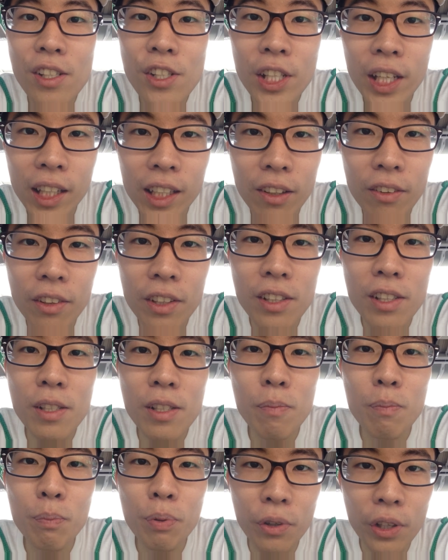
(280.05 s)
check out
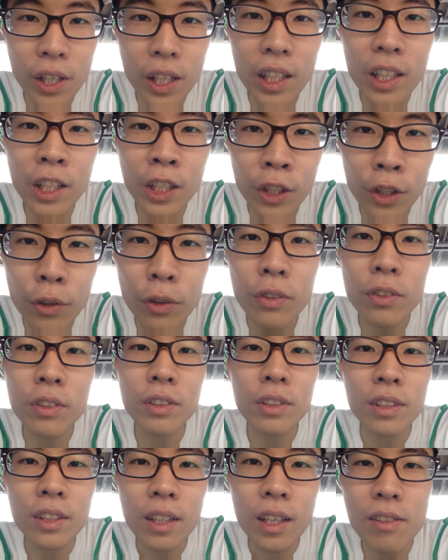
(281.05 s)
this pretty cute
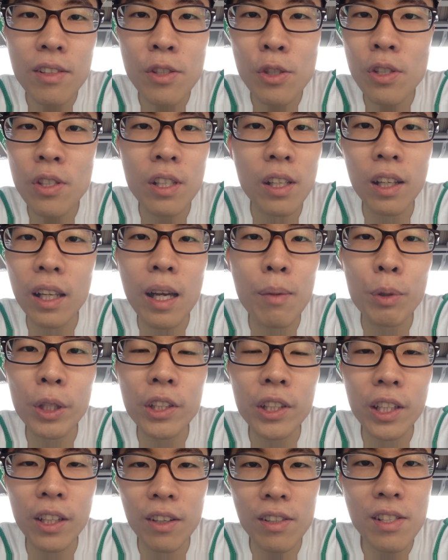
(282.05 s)

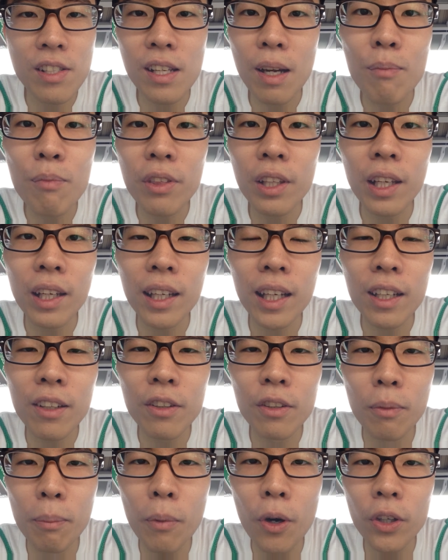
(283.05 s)
celebrity or something, I
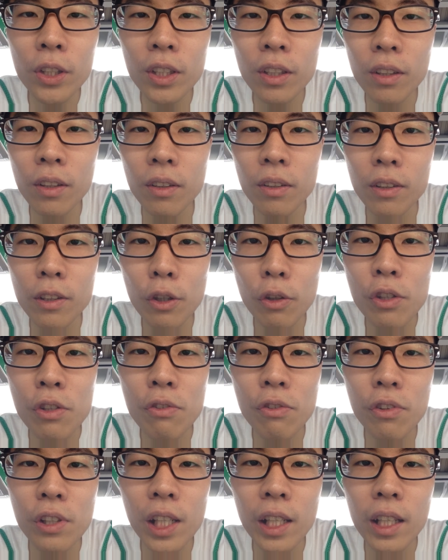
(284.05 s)
don't know, model.
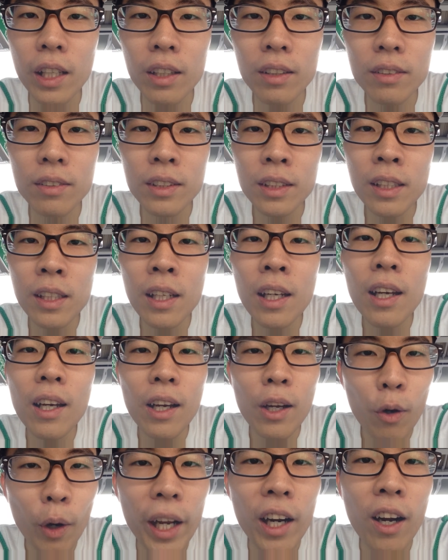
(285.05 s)
Looks really
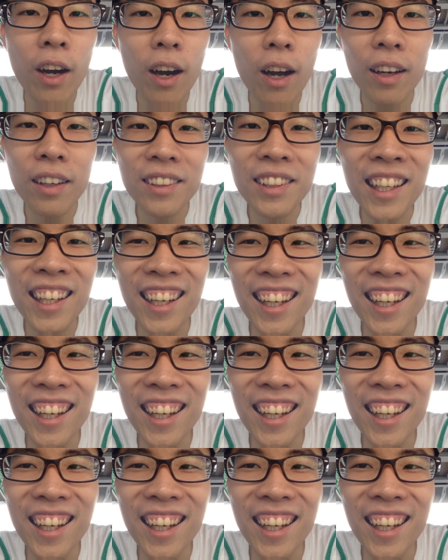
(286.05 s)
quite hot.